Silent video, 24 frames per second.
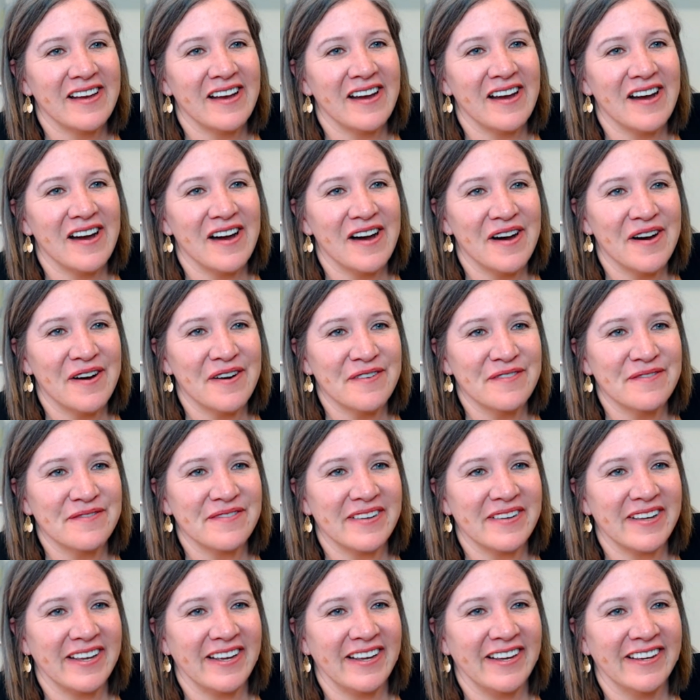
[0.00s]

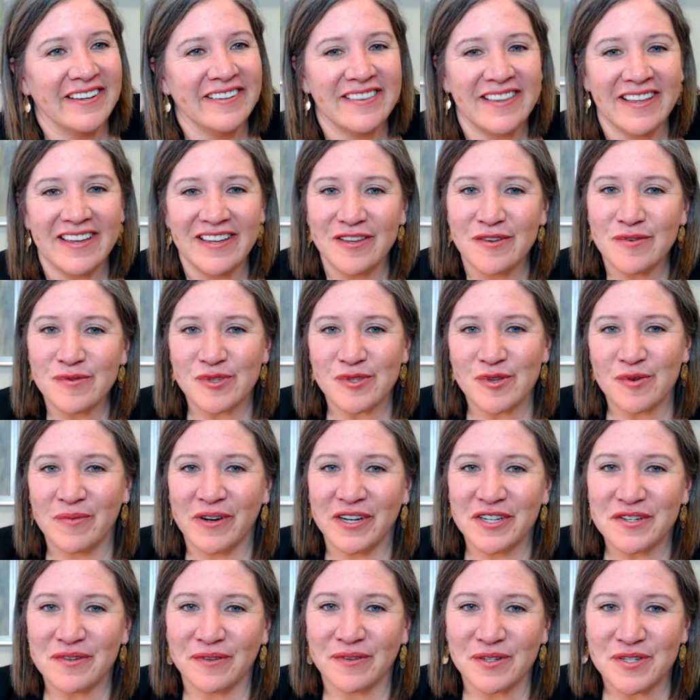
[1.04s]
And thank you so
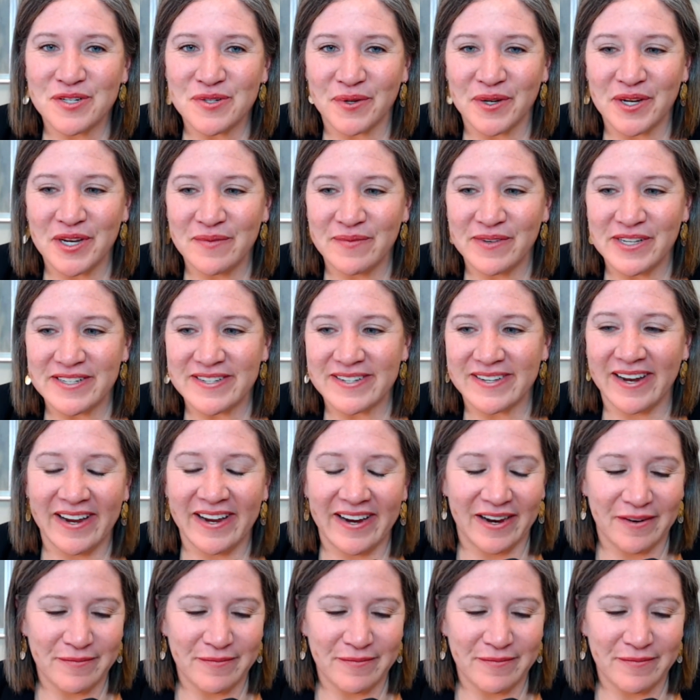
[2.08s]
much for joining me today.